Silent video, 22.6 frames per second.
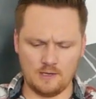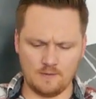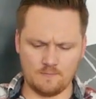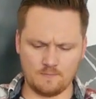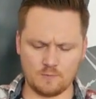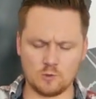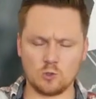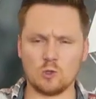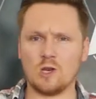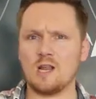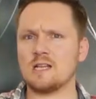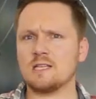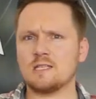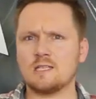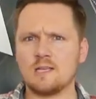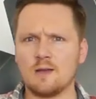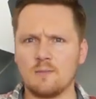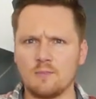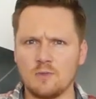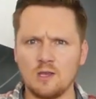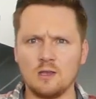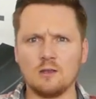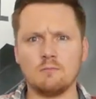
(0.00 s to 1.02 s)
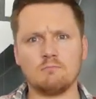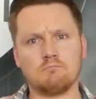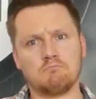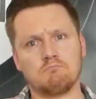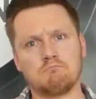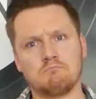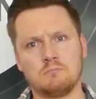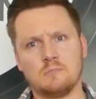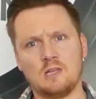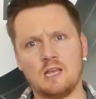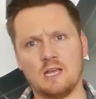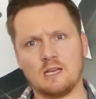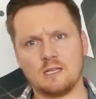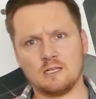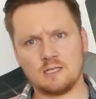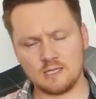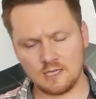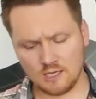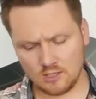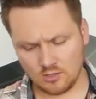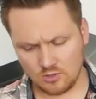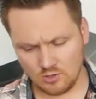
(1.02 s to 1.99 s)
So that is something that the
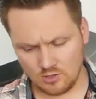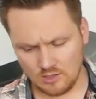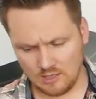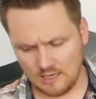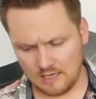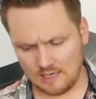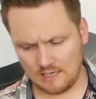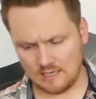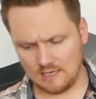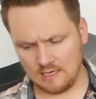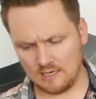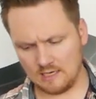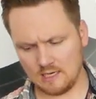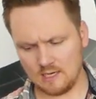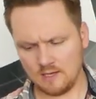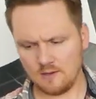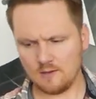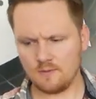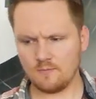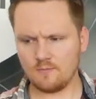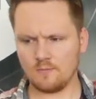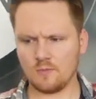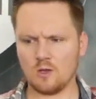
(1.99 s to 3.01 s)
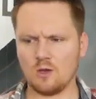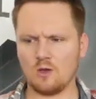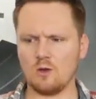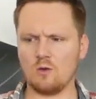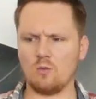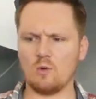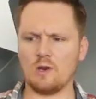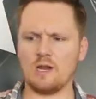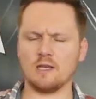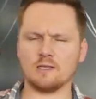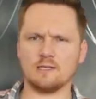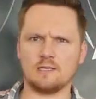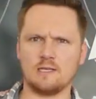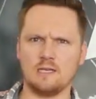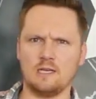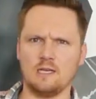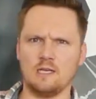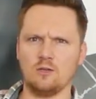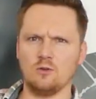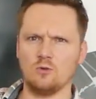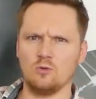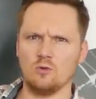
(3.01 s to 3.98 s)
SICH tourniquet did. What else did
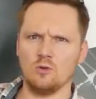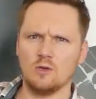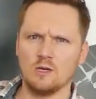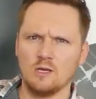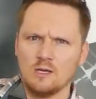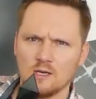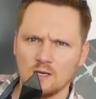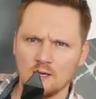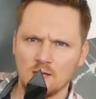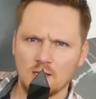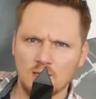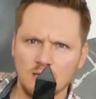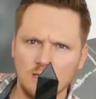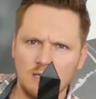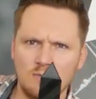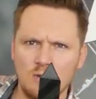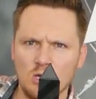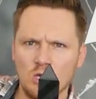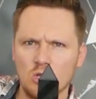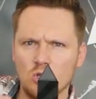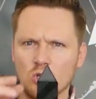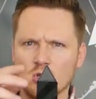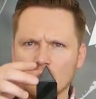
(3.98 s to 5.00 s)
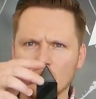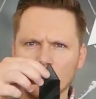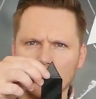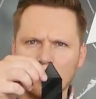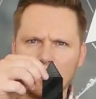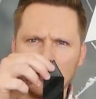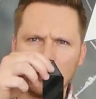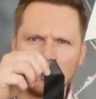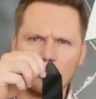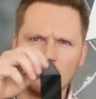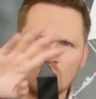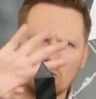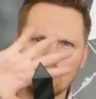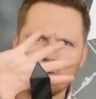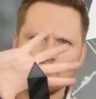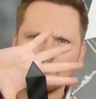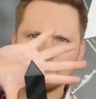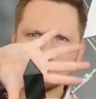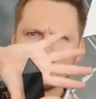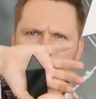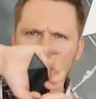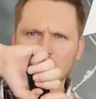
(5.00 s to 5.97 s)
they do? They make sure that you
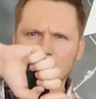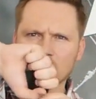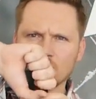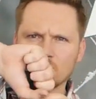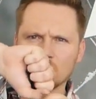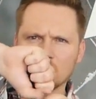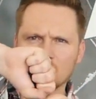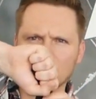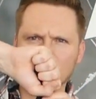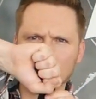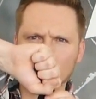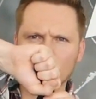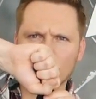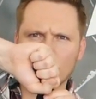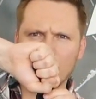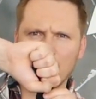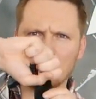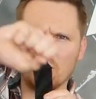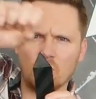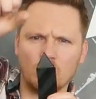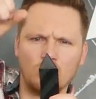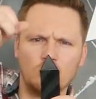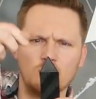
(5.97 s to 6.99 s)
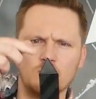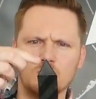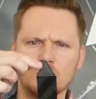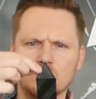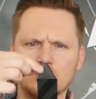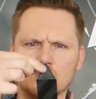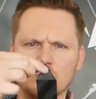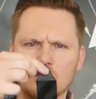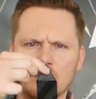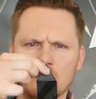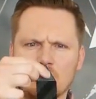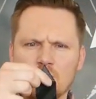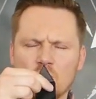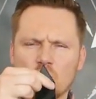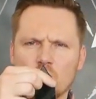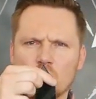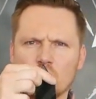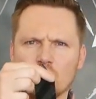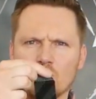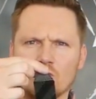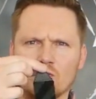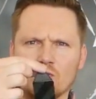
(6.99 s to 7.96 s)
always have something to grab on. So they made
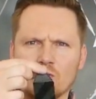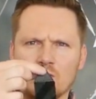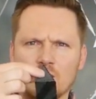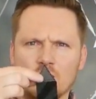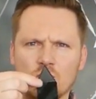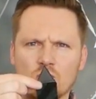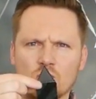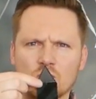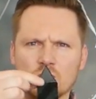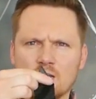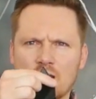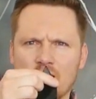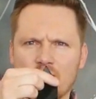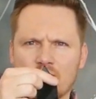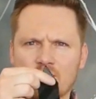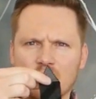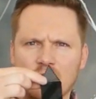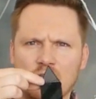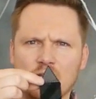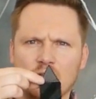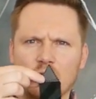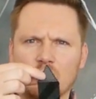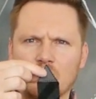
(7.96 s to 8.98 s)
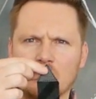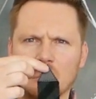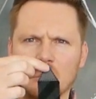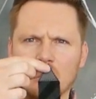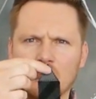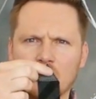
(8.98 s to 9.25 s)
sure they just have a little